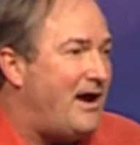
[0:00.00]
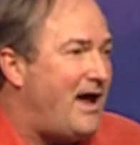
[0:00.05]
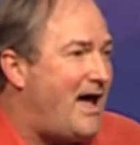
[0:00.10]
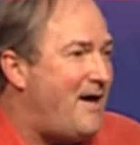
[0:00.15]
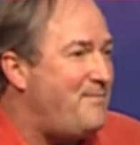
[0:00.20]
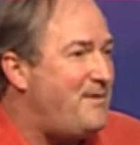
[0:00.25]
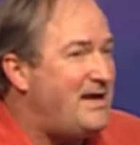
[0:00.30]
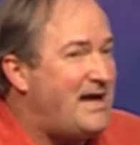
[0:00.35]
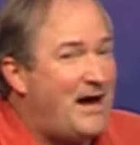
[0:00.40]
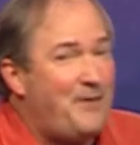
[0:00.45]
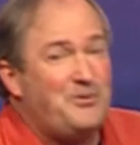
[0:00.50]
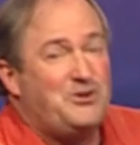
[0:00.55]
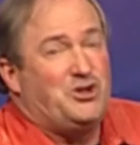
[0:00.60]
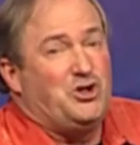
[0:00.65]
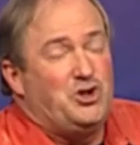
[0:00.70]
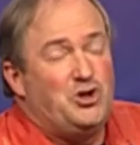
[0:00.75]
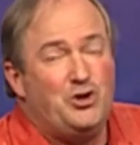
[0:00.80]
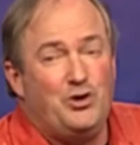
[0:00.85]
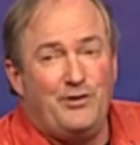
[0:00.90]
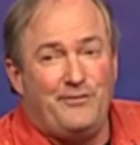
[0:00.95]
I mean, I was
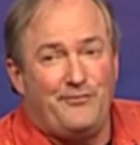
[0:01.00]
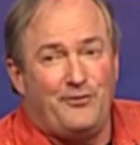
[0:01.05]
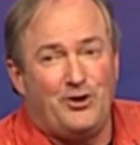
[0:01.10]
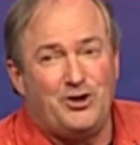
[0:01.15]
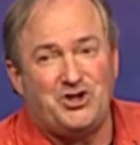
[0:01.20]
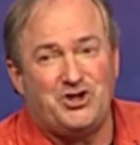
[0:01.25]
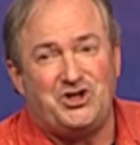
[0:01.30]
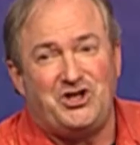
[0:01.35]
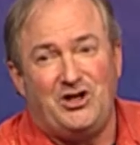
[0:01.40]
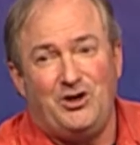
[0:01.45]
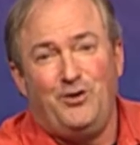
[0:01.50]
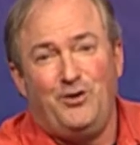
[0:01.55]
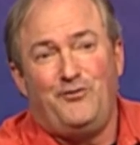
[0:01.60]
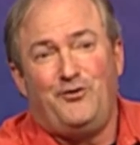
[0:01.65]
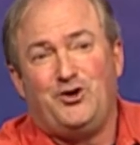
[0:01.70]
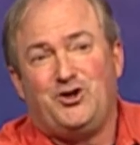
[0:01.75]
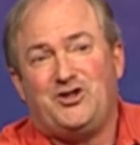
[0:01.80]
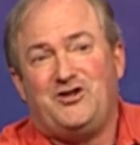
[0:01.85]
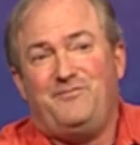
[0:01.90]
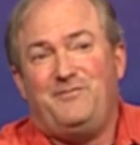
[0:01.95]
at university,
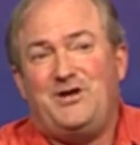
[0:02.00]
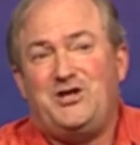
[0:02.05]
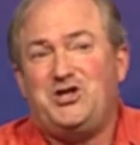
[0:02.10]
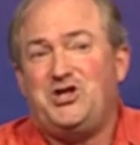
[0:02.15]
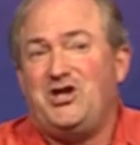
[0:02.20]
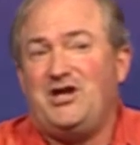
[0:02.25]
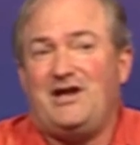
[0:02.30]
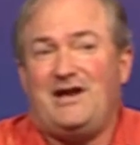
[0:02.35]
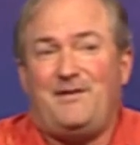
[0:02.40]
University of Michigan.